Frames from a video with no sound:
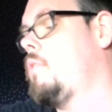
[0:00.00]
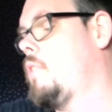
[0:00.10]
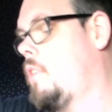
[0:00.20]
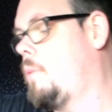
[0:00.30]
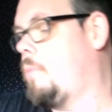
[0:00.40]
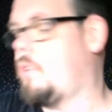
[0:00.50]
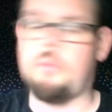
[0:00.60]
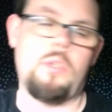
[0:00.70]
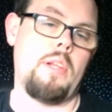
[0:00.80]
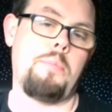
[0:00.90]
I
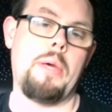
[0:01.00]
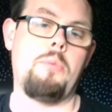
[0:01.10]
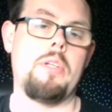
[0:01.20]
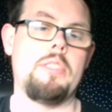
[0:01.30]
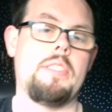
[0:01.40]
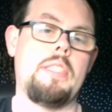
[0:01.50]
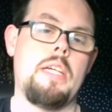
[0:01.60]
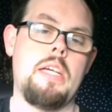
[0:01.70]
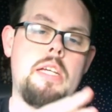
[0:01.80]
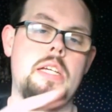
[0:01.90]
wanted the big ones.
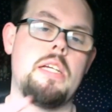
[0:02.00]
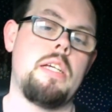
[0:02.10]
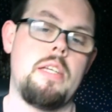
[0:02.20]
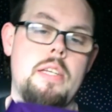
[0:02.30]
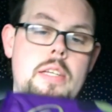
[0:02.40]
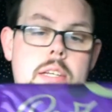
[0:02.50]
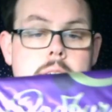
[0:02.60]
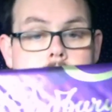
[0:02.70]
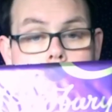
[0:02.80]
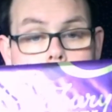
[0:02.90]

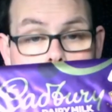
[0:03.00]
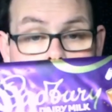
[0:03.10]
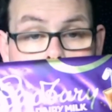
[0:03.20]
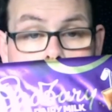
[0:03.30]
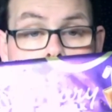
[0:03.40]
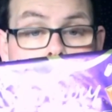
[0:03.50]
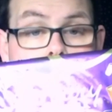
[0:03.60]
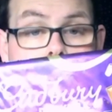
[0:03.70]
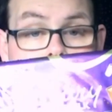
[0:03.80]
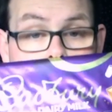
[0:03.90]
Can't go wrong with a
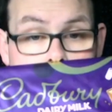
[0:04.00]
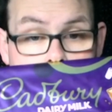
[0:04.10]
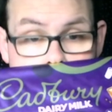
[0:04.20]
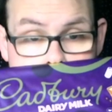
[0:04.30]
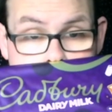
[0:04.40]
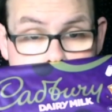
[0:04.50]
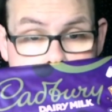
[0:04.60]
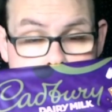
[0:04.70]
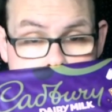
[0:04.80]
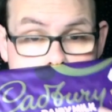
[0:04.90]
bit of chocolate.
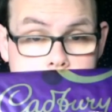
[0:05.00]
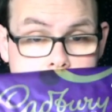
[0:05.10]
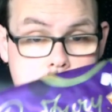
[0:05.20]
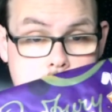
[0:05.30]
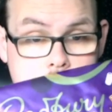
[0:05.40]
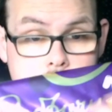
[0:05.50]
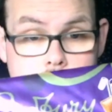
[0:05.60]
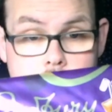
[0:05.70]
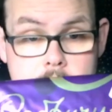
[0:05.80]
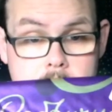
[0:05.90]
Big
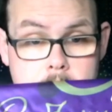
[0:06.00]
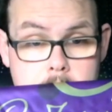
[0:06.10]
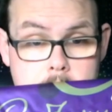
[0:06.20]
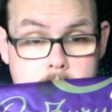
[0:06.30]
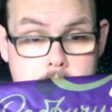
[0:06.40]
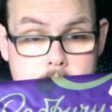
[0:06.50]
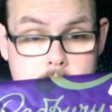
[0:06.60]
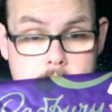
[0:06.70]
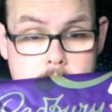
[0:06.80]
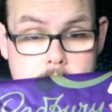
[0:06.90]
giant
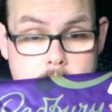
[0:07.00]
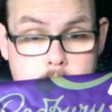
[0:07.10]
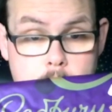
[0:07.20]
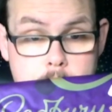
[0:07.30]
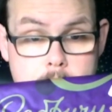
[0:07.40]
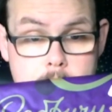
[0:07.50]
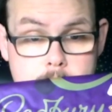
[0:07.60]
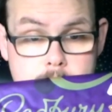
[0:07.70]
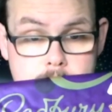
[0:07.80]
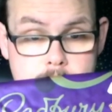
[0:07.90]
Cadbury bar.
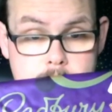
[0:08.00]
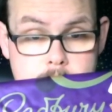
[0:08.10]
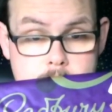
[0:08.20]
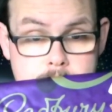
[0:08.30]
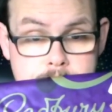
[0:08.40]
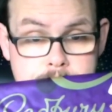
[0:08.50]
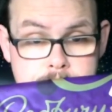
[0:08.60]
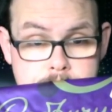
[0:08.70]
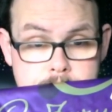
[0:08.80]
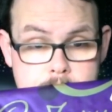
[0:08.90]

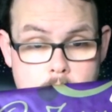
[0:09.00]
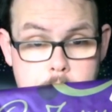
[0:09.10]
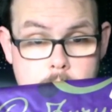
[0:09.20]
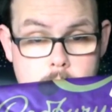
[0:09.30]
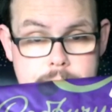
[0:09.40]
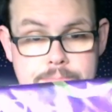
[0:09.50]
Came up.